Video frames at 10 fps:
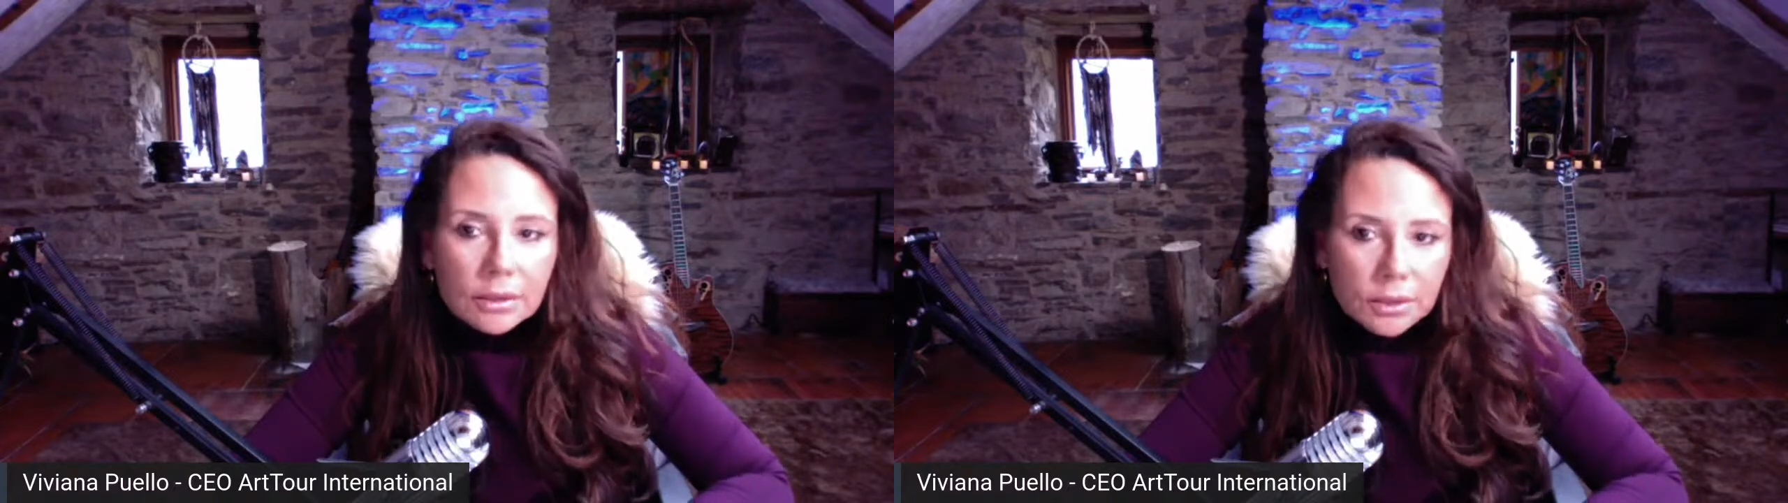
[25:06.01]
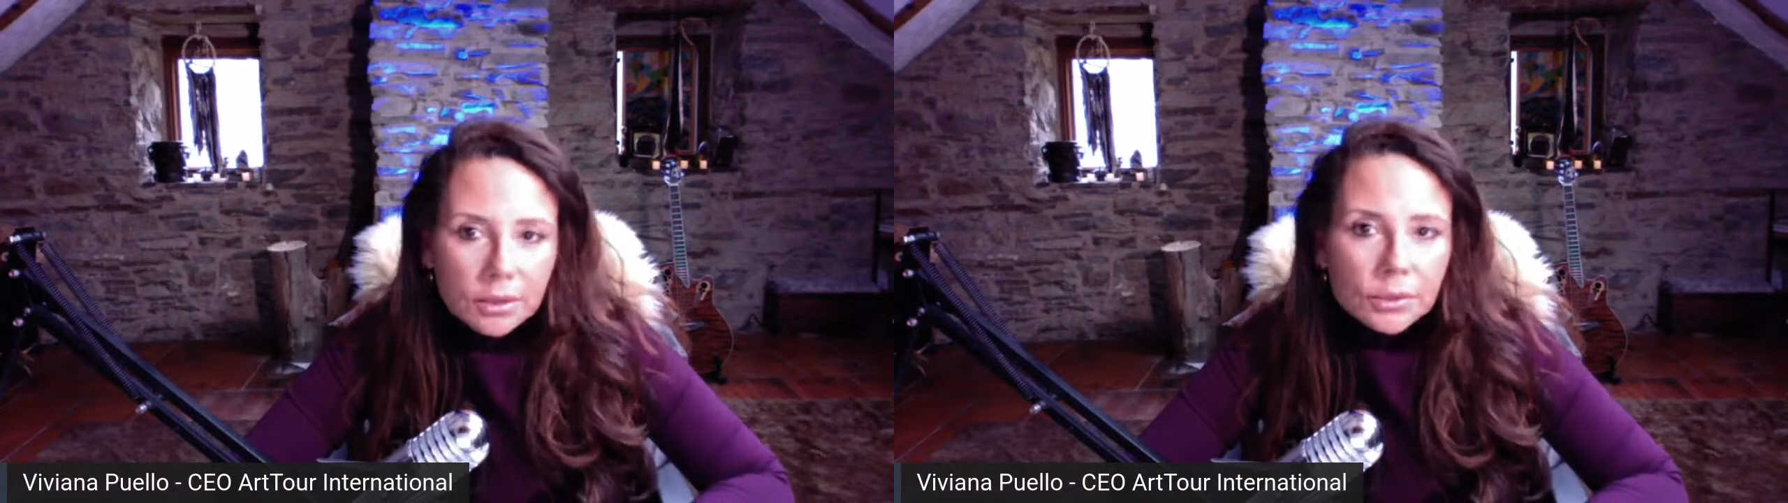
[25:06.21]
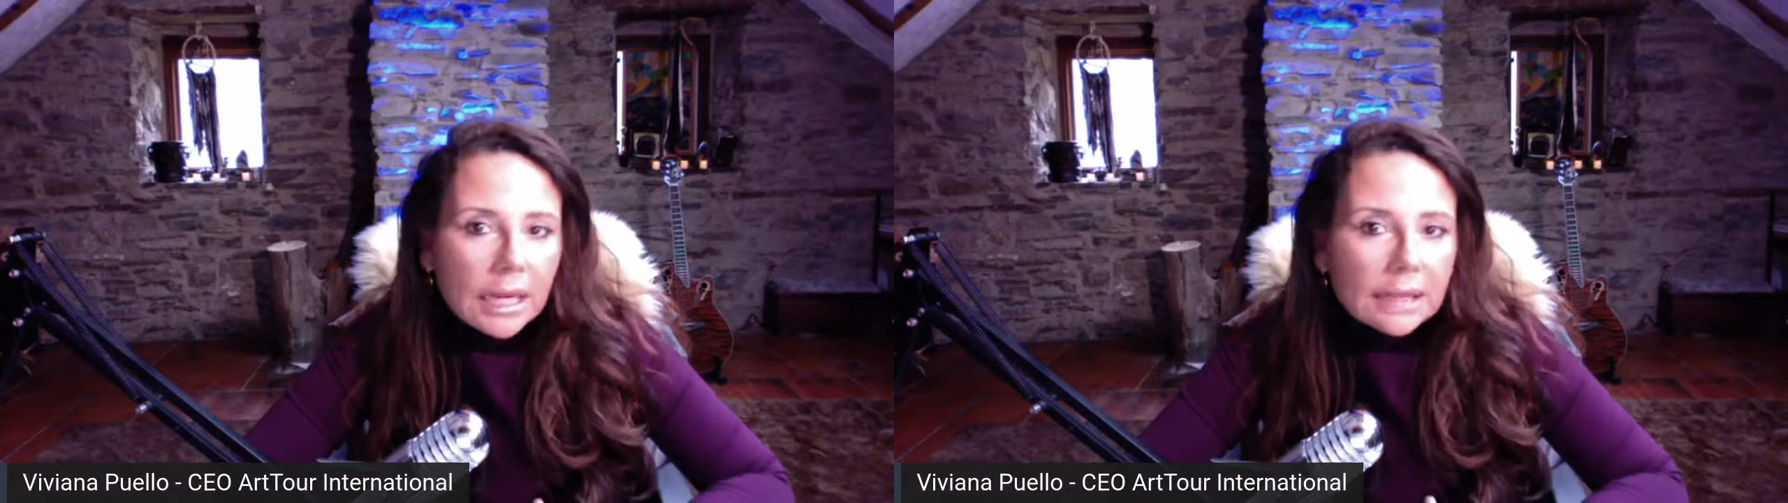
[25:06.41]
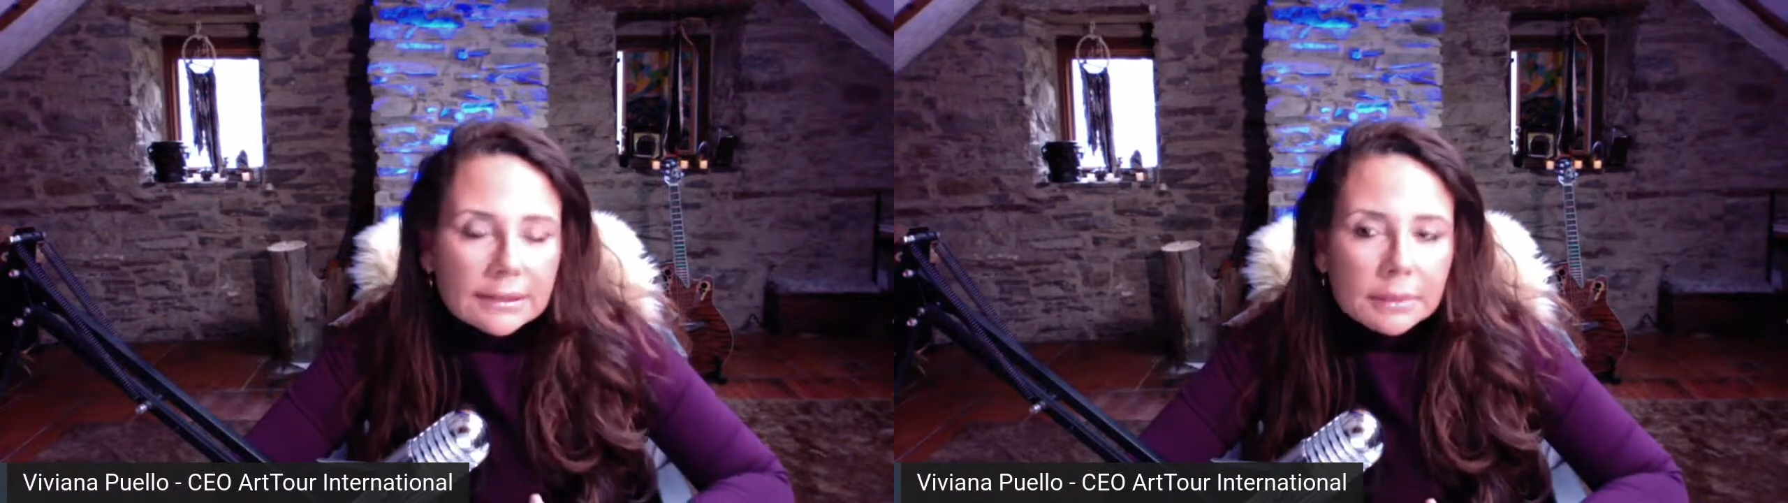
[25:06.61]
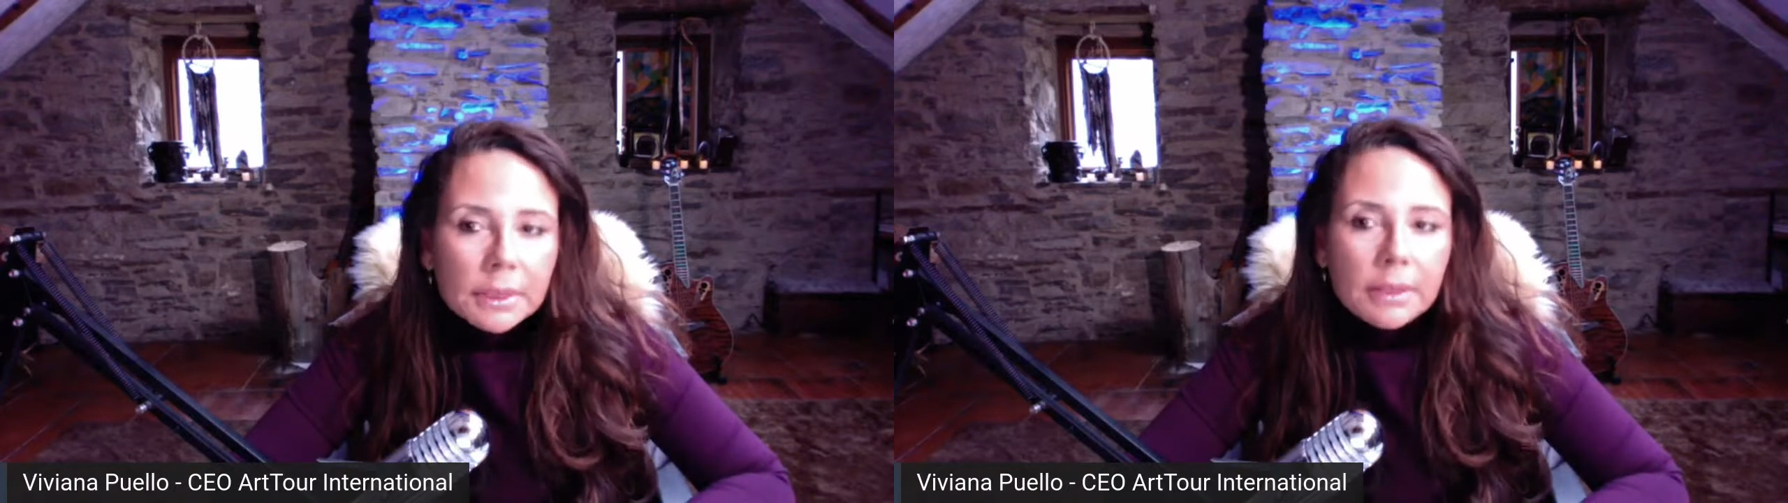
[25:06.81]

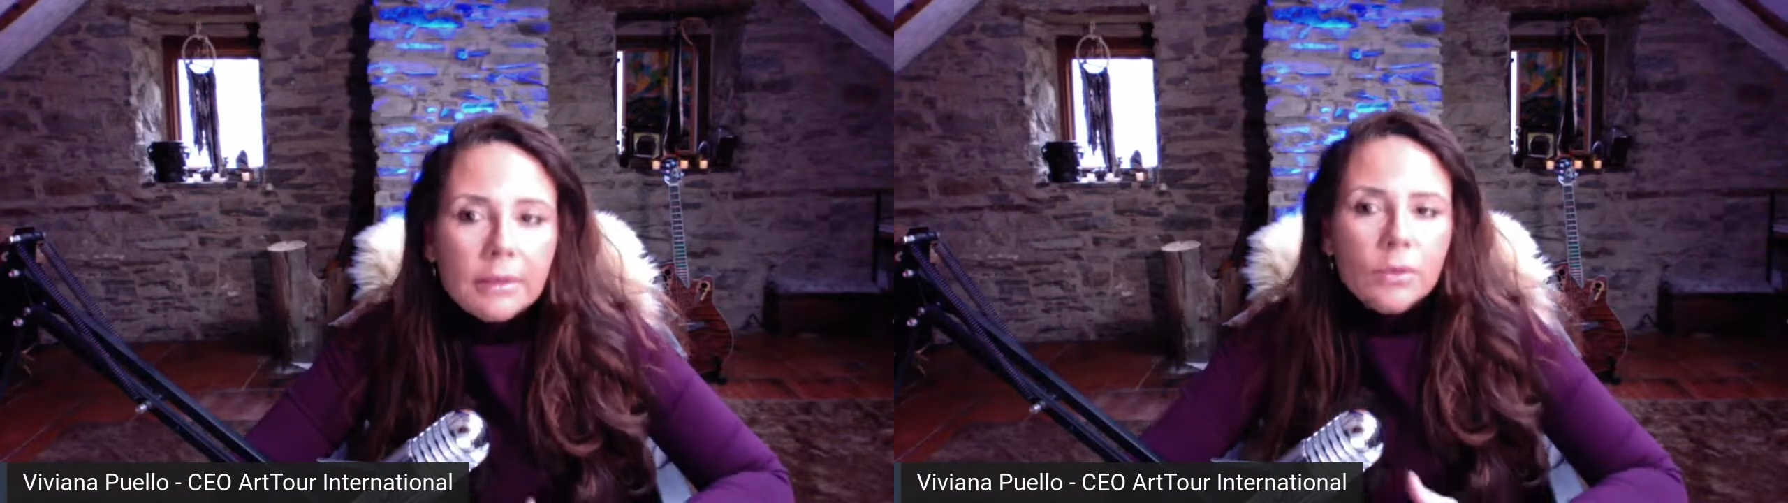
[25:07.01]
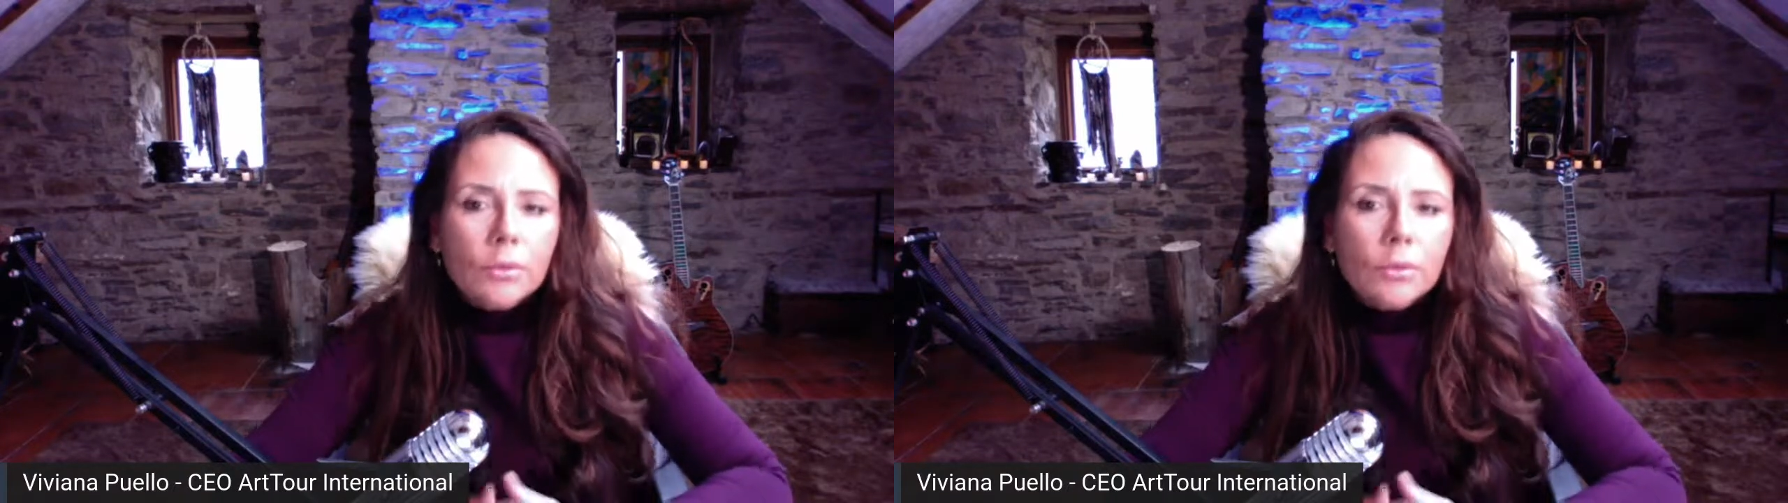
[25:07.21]
That's a myth.